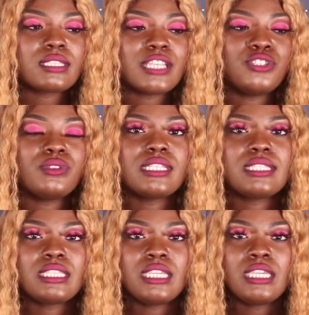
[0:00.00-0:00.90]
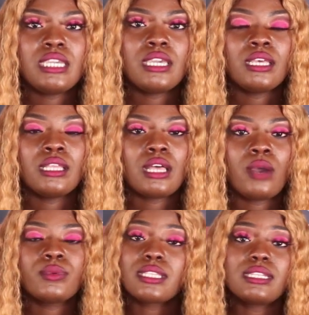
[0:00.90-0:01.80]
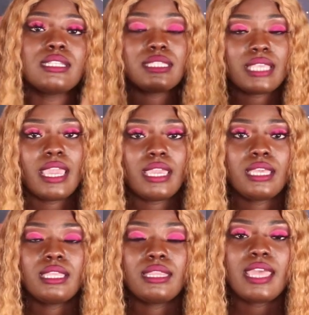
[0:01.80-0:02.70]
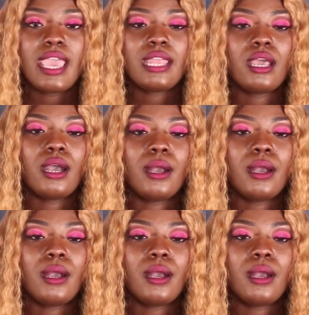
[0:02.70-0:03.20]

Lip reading: as you can see. I was going to say that